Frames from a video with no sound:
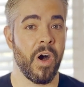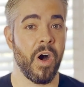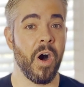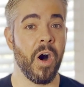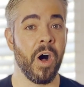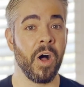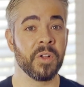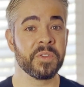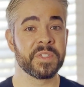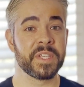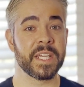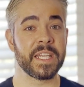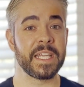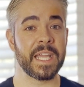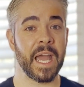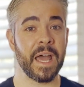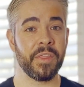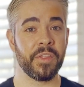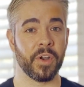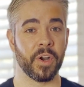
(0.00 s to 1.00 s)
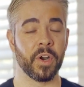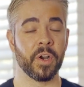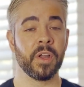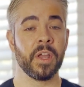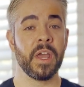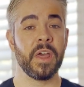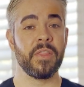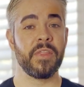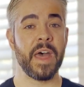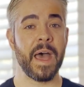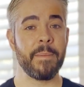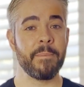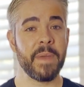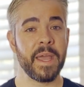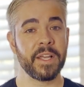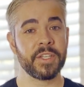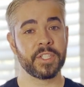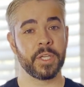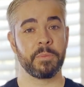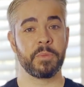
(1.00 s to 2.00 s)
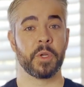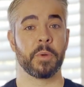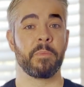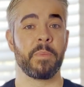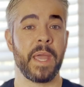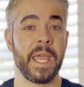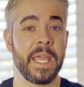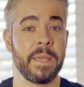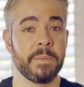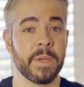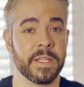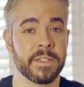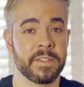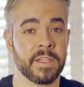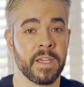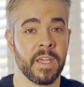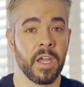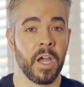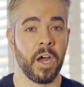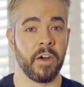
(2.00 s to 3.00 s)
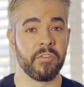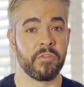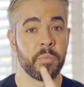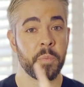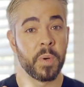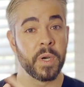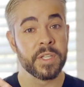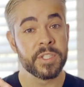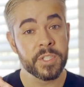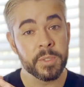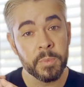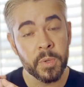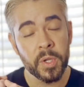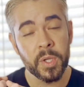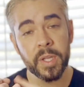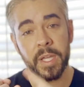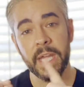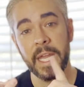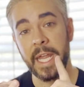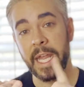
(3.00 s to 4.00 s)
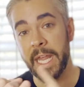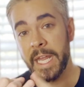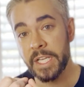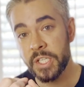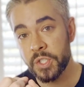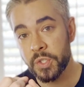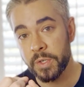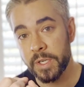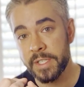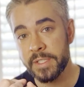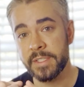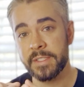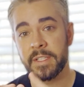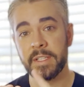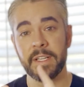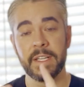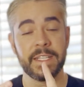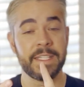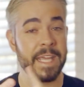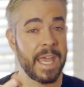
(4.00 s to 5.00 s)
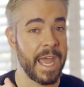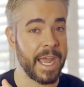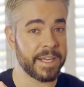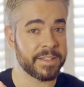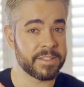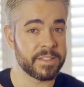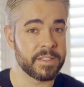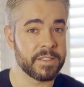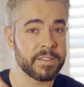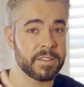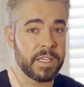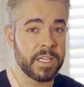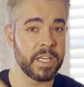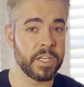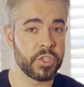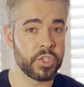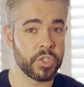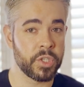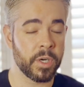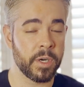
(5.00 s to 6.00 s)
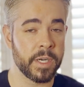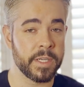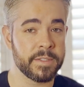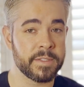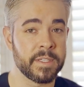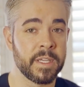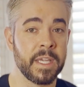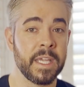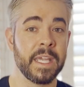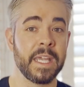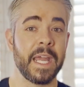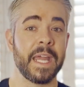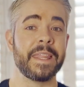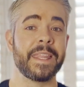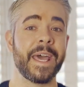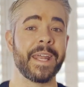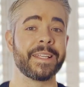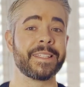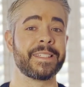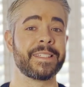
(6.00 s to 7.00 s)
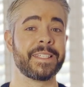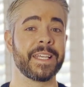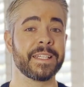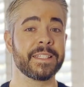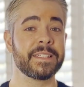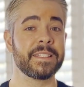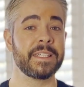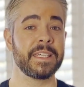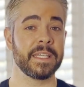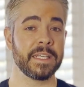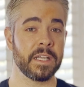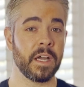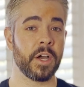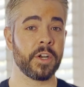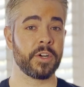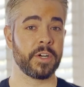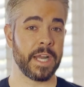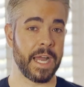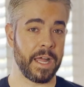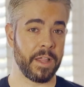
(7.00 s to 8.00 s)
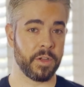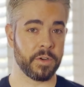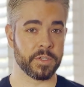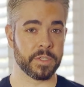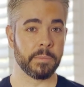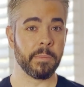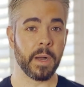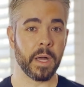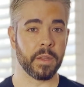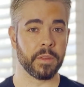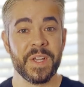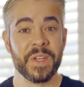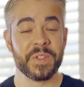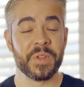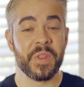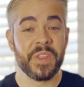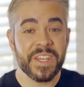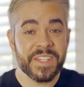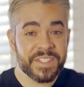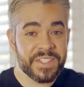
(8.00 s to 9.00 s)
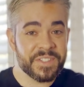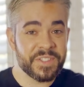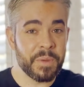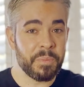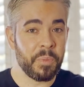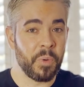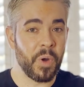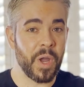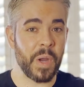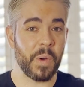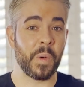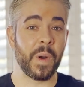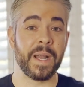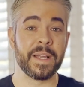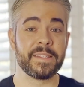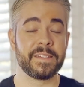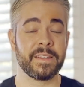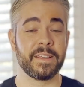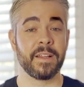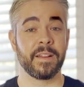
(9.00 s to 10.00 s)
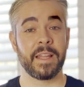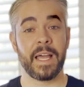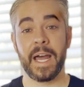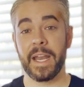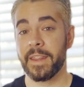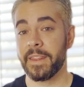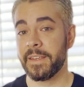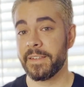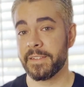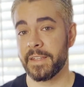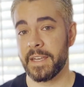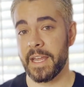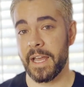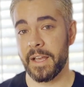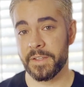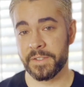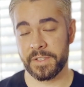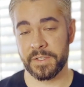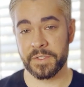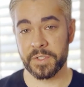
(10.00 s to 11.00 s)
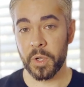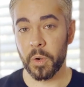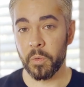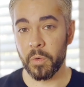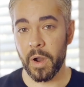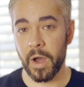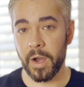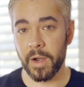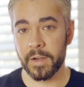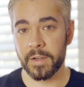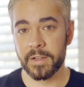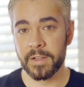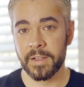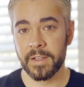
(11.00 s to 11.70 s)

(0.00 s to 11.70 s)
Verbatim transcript: Altogether, that makes up your payment of principal, interest, taxes, and insurance, and that is one thousand six hundred dollars a month. So this is the point where I see a lot of these analyses go wrong.